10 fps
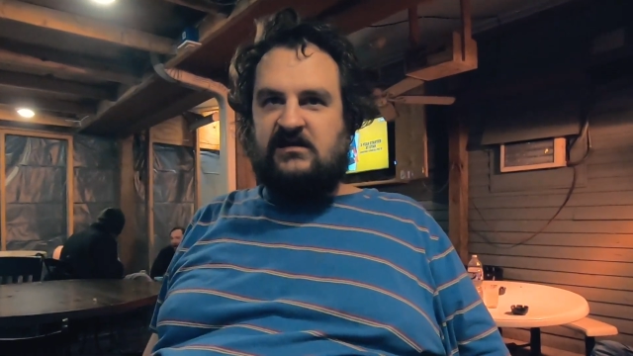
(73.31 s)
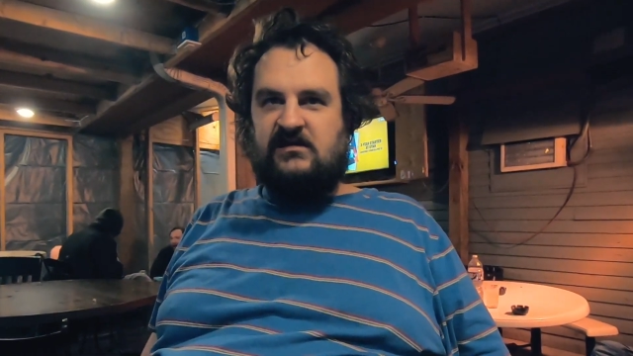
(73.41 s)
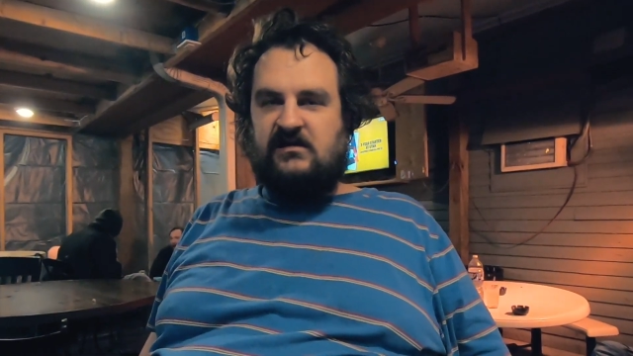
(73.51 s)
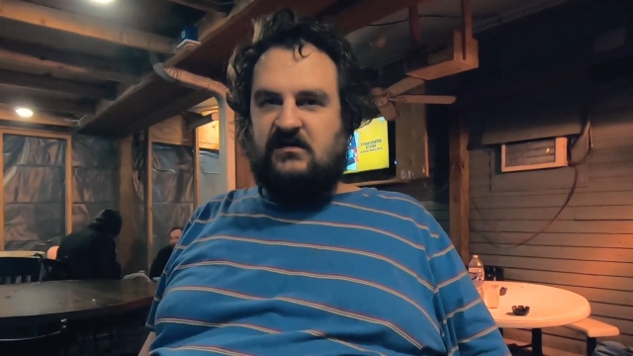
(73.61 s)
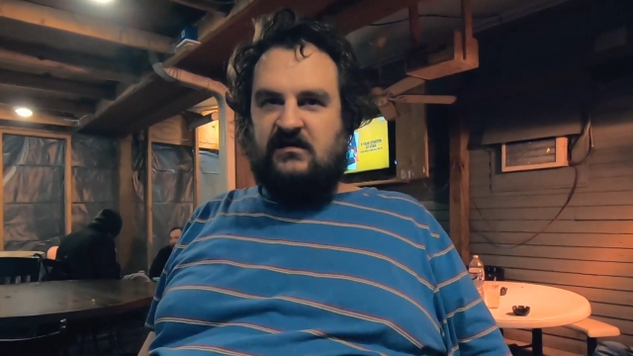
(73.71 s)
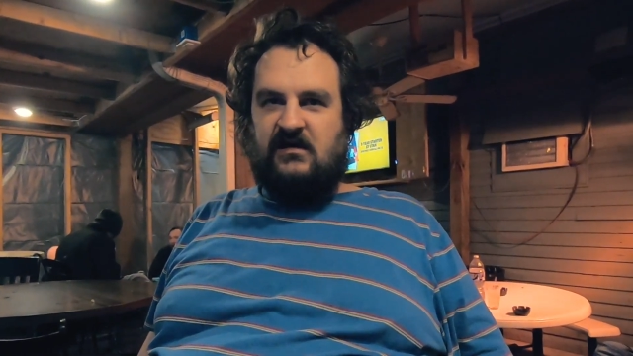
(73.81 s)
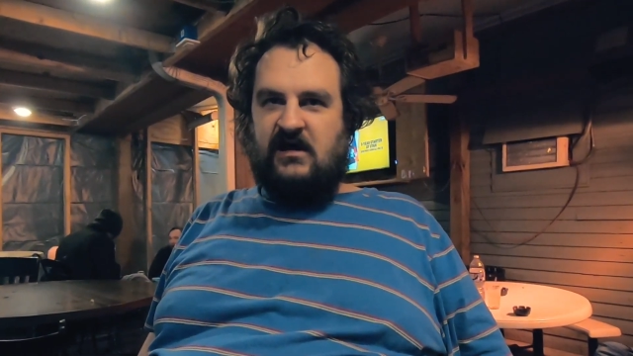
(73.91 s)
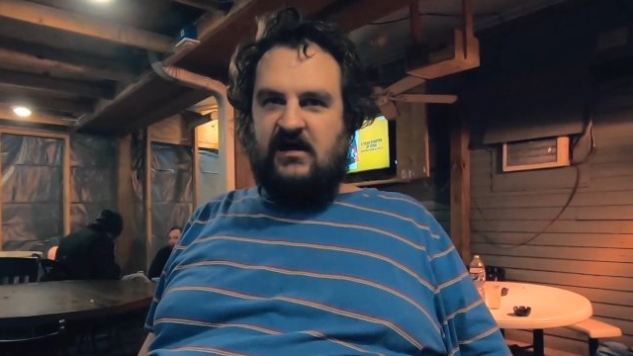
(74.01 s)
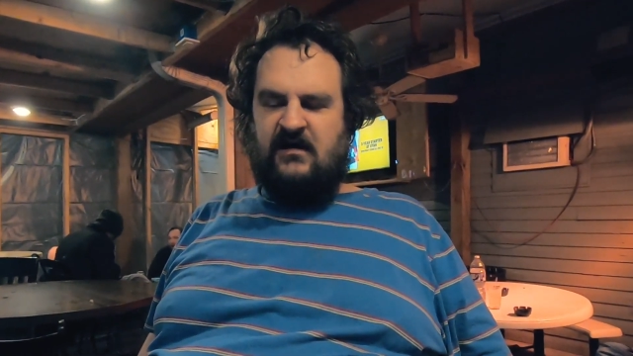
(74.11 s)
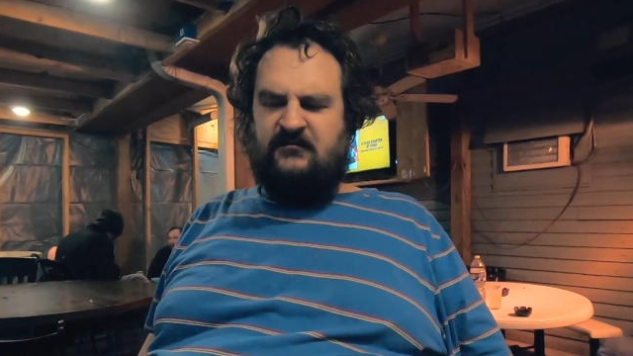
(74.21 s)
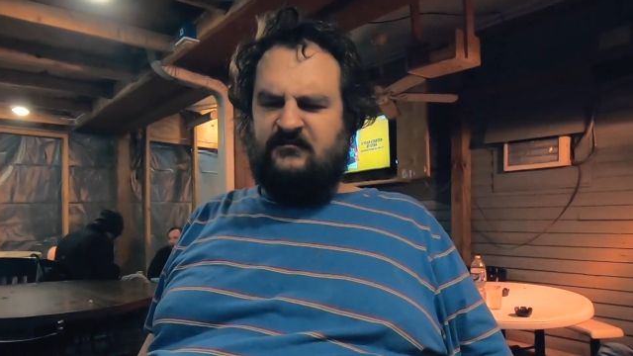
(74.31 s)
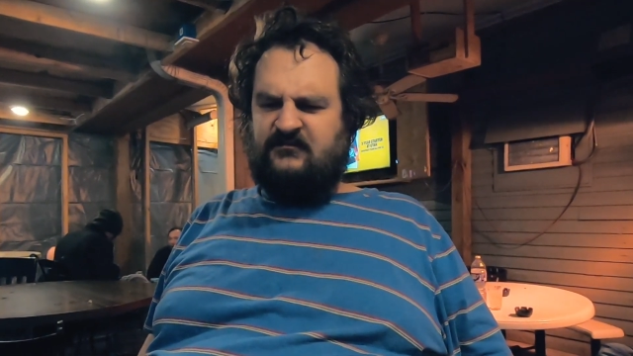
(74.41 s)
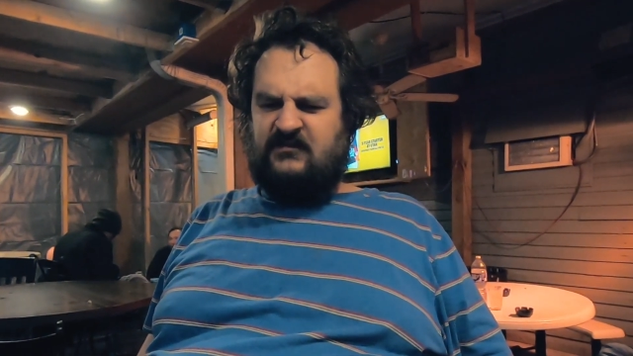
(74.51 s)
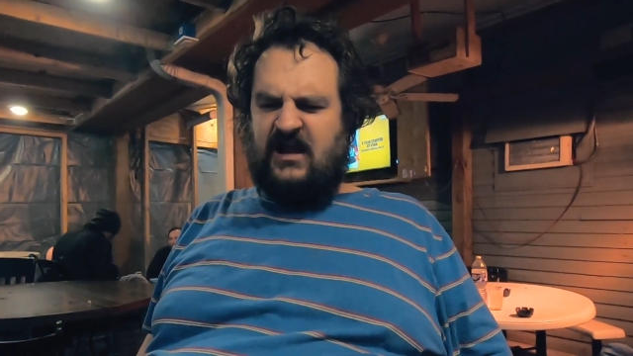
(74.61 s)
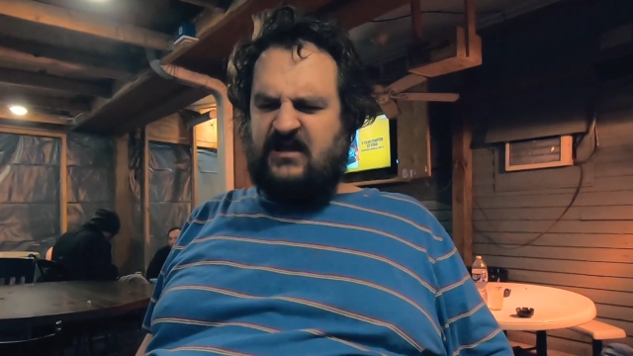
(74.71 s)

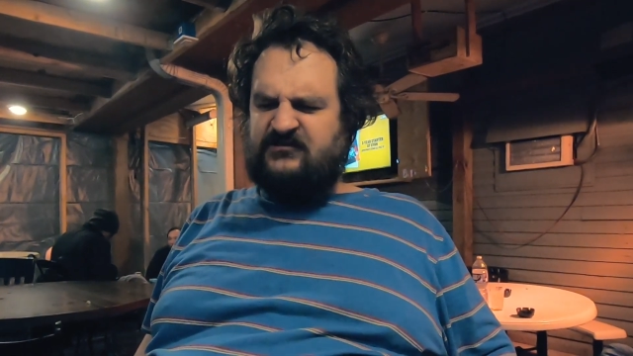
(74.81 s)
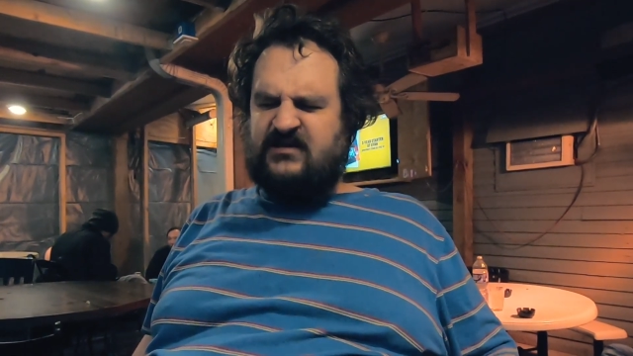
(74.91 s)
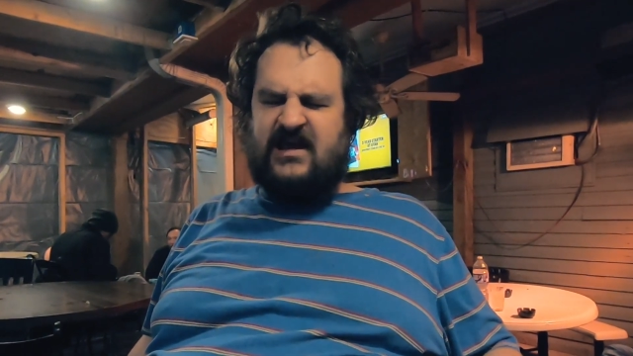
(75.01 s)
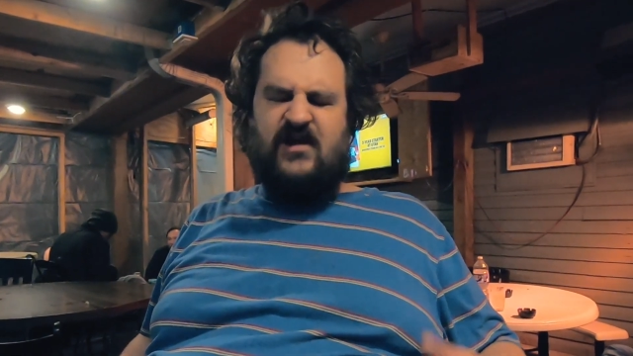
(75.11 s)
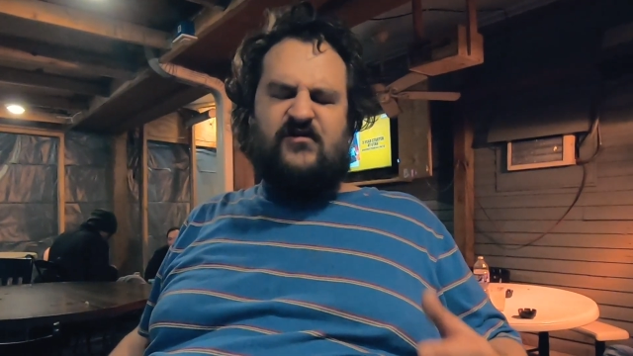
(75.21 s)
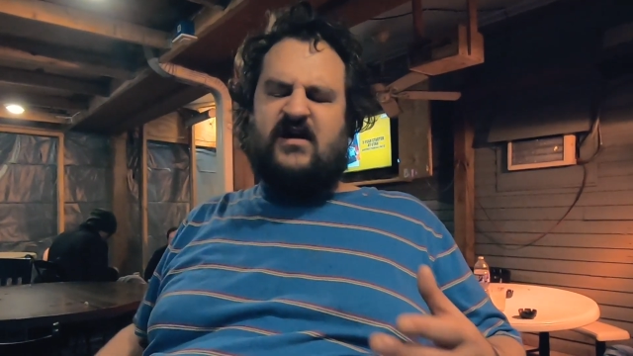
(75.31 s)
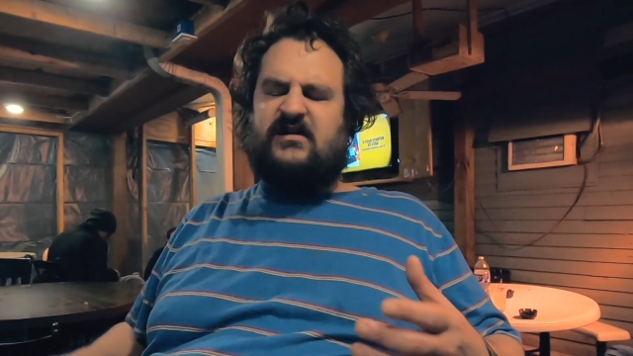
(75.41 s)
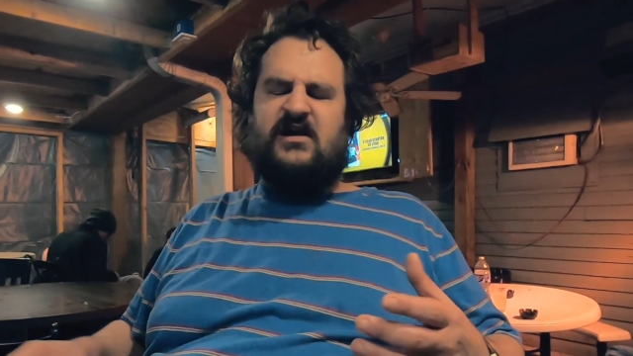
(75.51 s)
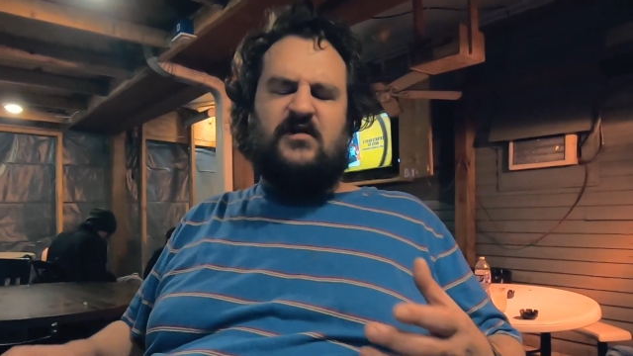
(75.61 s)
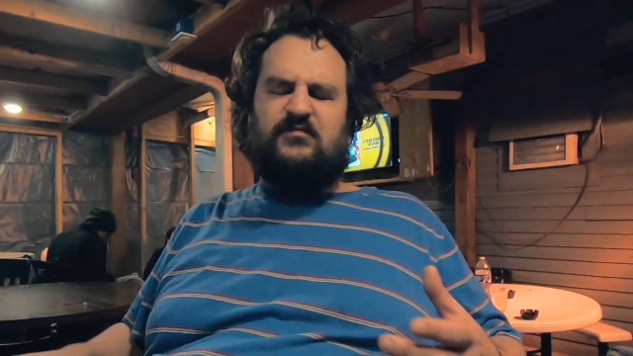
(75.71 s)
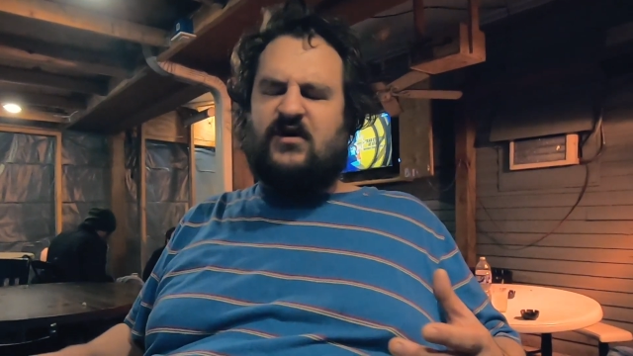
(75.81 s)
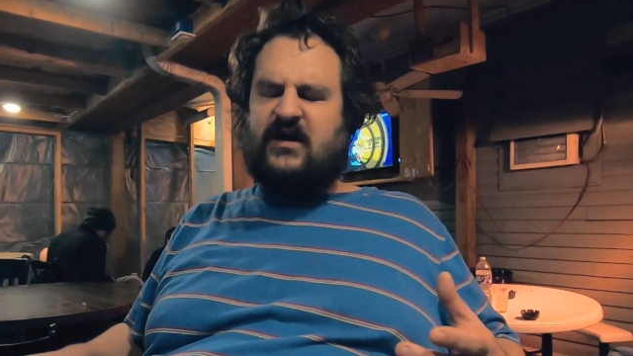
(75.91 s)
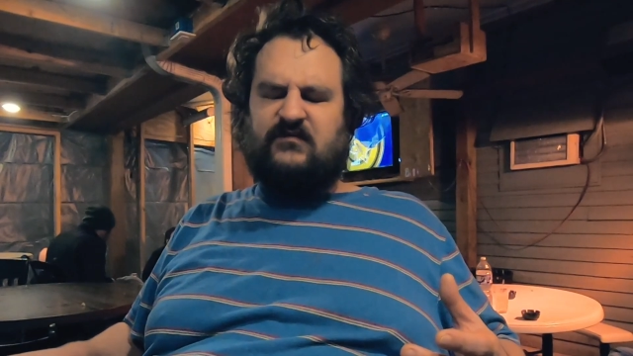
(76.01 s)
I used to carry around a notebook,